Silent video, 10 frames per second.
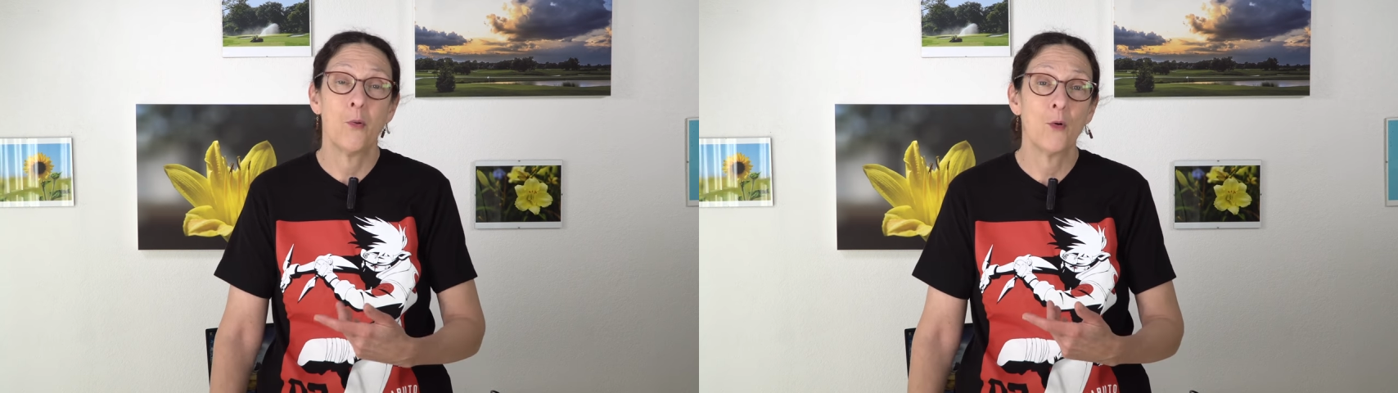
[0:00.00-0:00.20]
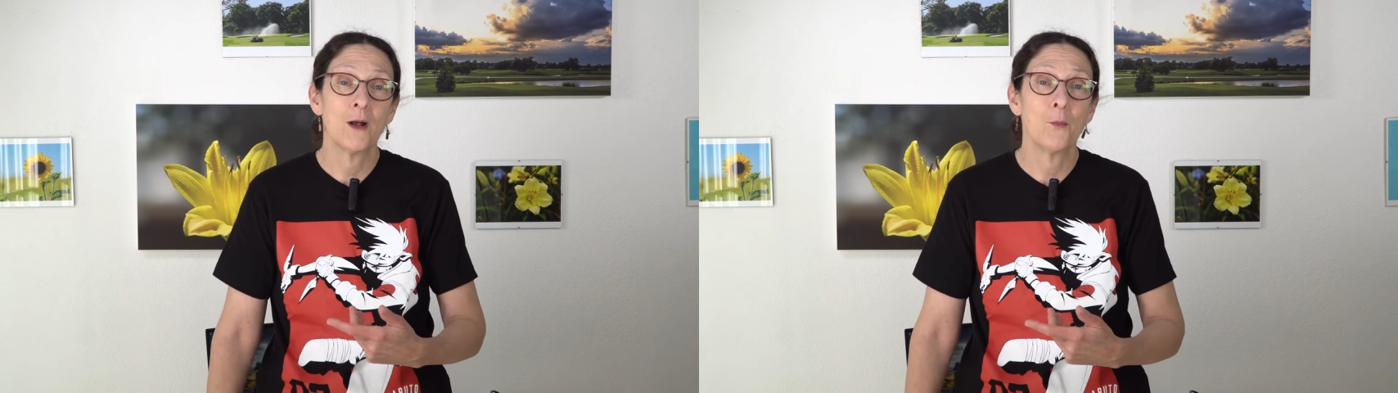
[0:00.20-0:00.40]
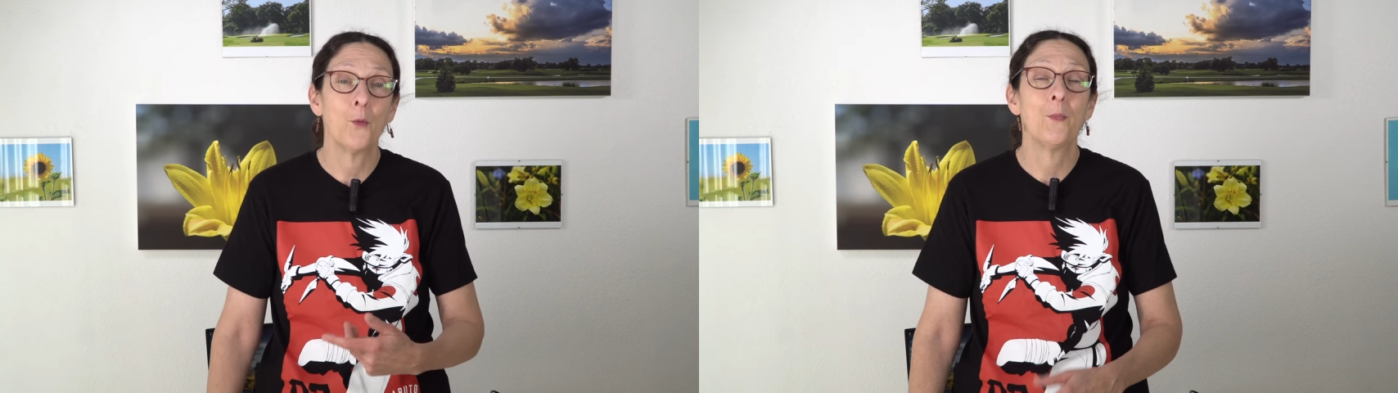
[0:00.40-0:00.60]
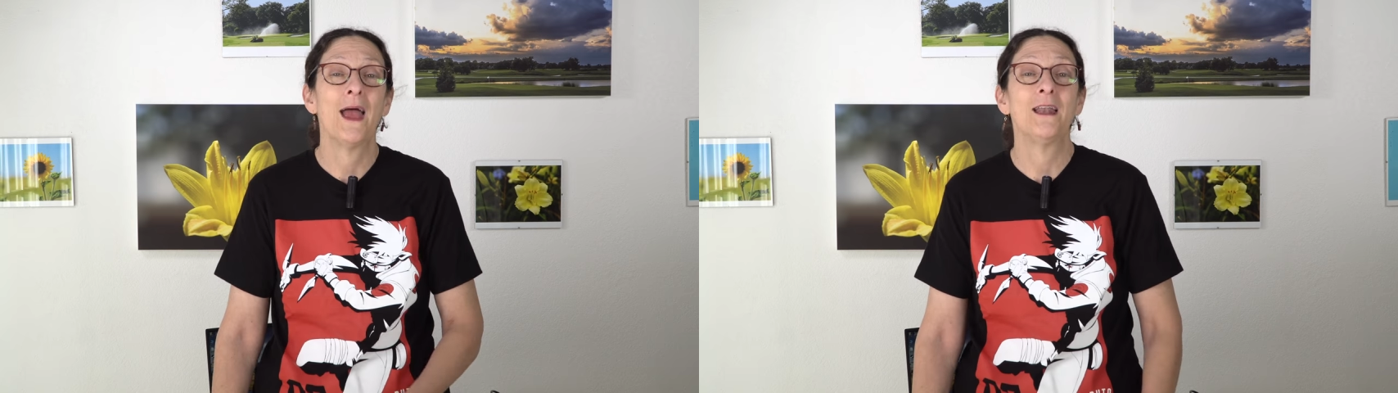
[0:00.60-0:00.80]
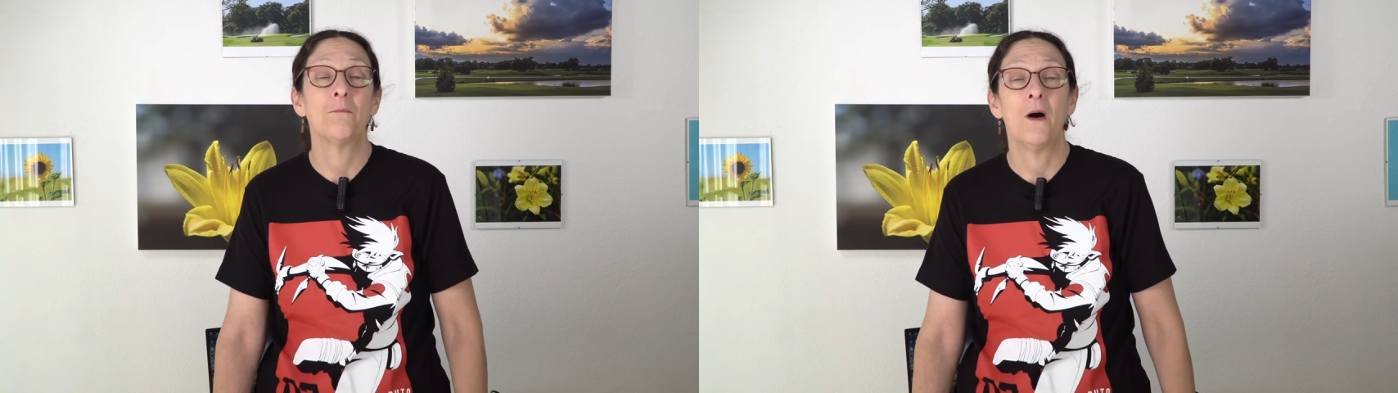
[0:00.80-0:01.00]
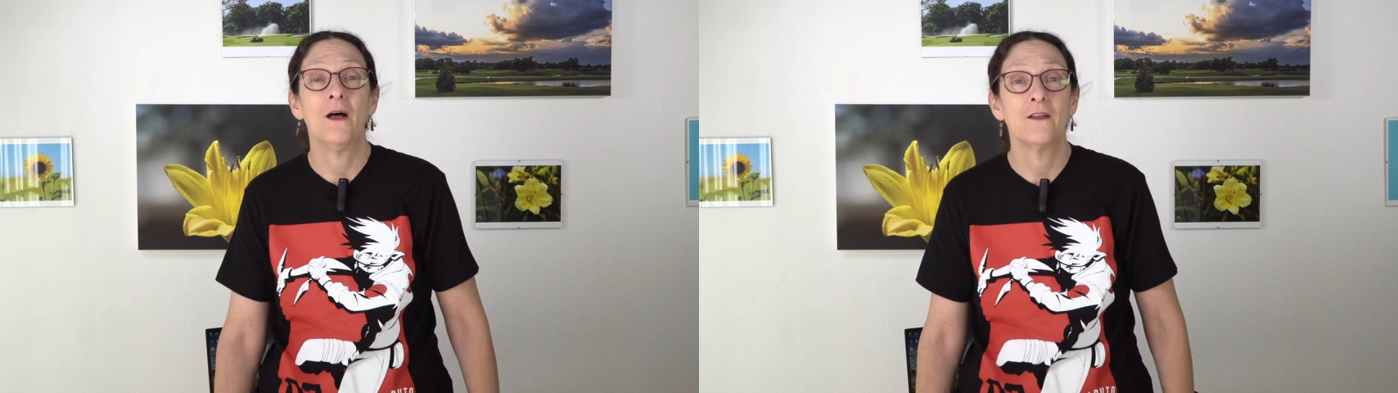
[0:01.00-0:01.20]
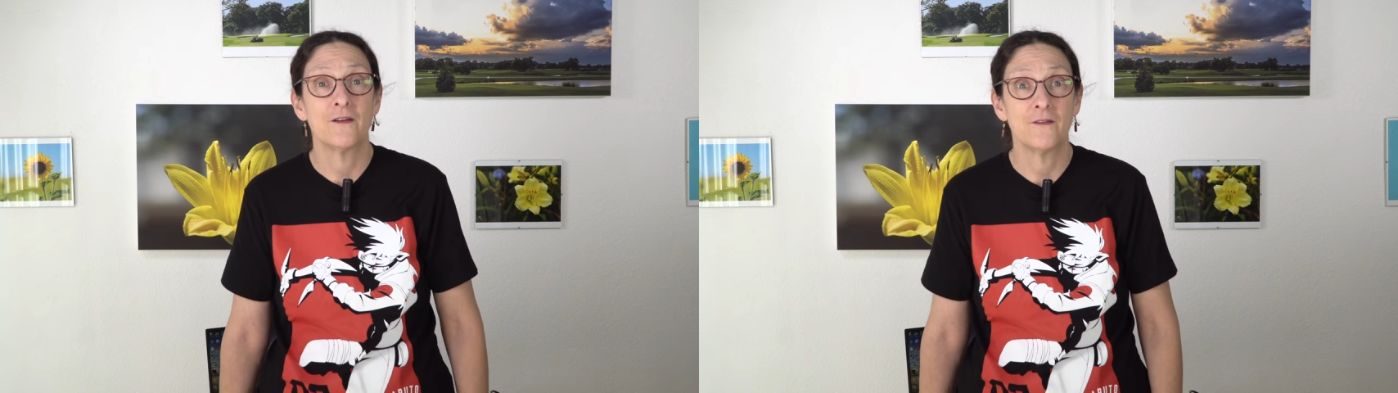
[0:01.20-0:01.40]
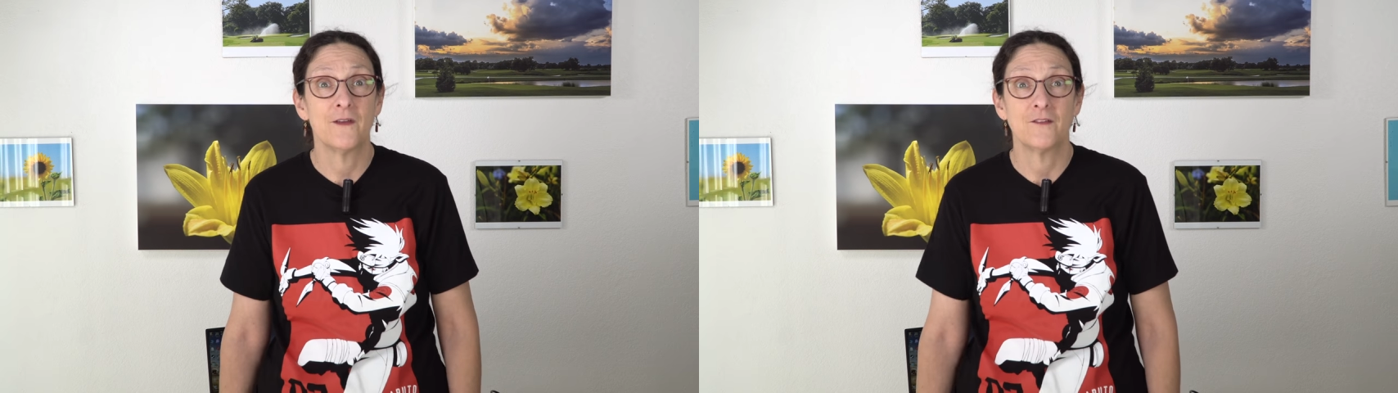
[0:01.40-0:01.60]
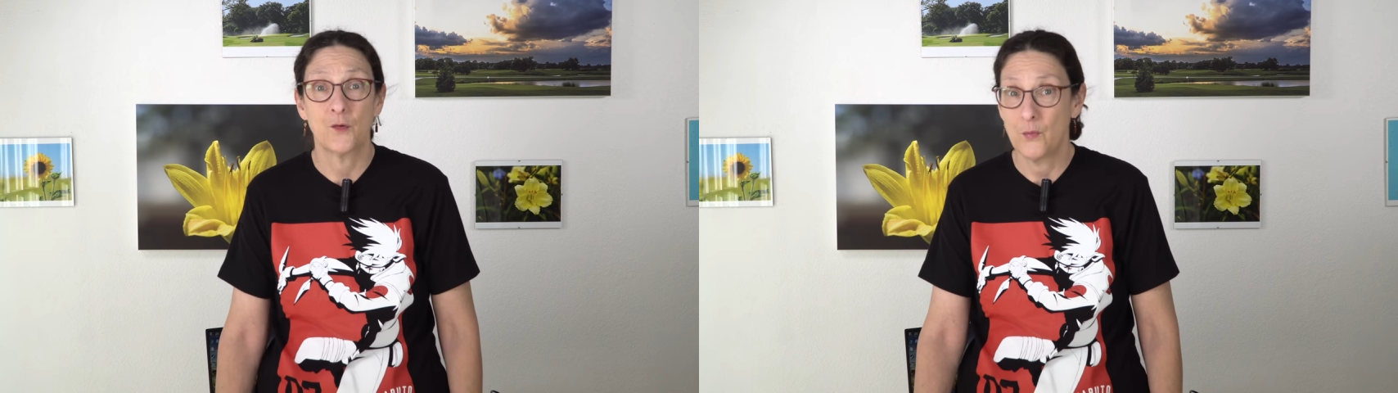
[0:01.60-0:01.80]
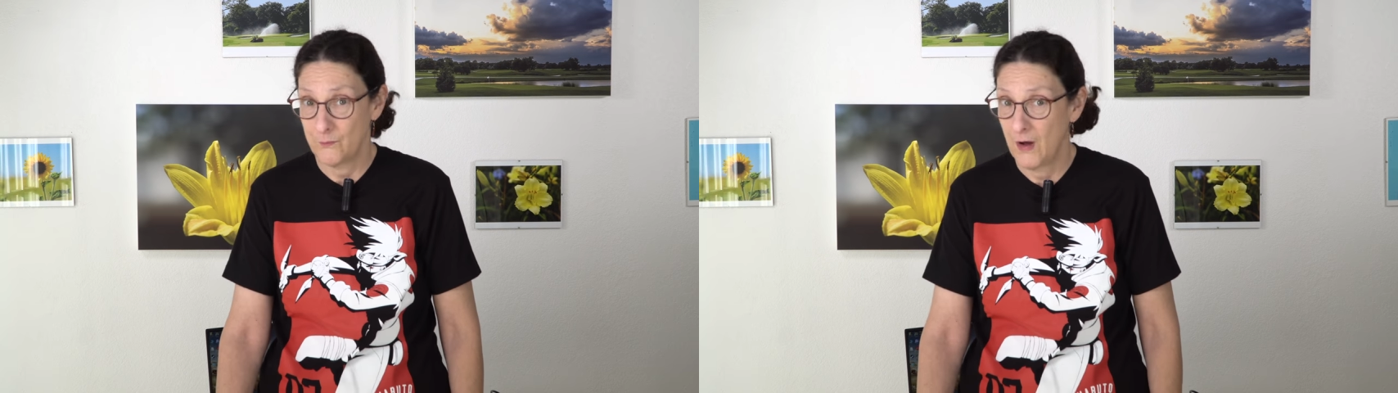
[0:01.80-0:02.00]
portable pen monitor that's